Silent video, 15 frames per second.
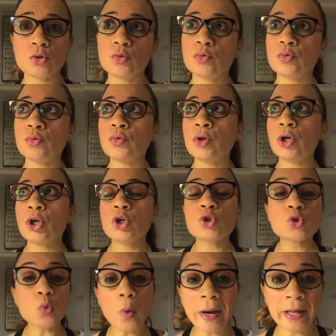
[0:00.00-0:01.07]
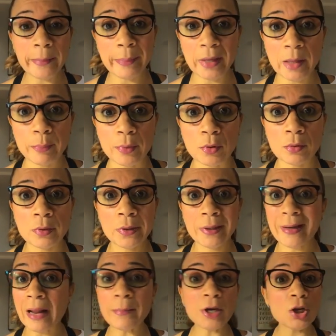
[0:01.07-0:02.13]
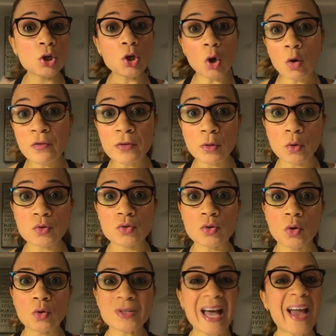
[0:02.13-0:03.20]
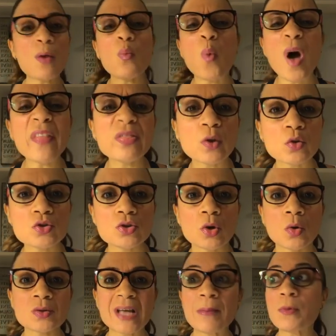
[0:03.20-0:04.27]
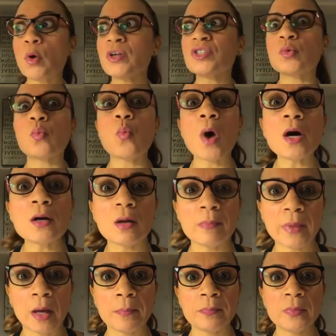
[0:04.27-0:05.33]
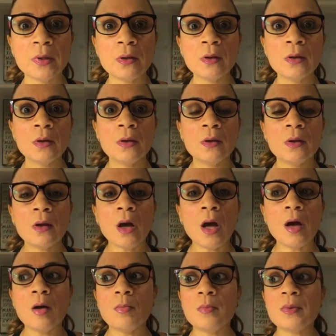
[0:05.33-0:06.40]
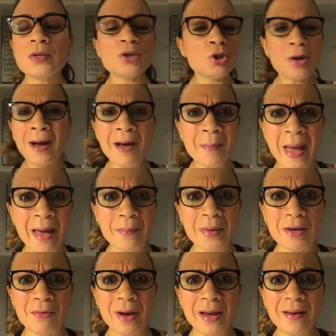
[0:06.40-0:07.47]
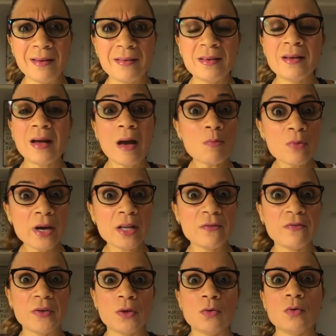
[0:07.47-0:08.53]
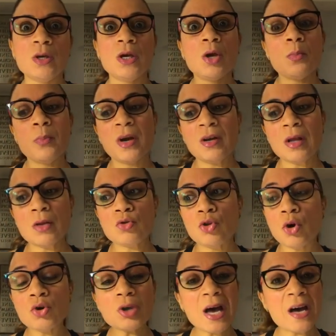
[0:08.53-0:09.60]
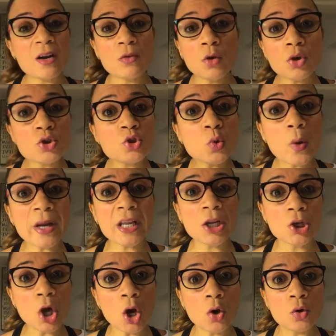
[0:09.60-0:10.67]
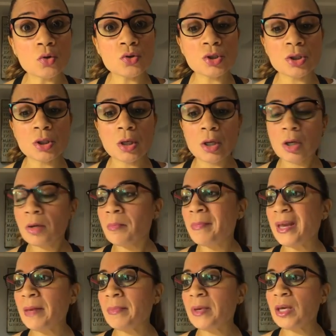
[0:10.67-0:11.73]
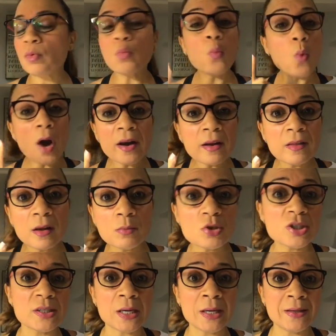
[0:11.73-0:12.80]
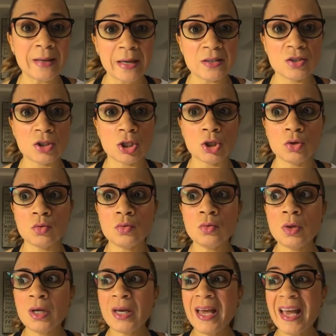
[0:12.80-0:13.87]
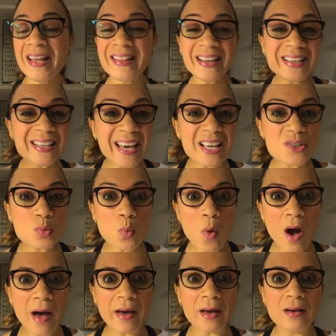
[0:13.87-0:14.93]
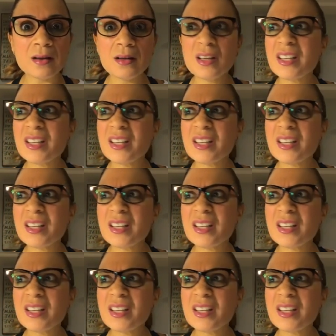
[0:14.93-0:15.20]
to 20 people and I'm going to go for those no's. I want those no's. I'm going to welcome them. Come at me, right? I'm ready for you. But out of those 20 no's, maybe one of them will say yes to you. And then guess what?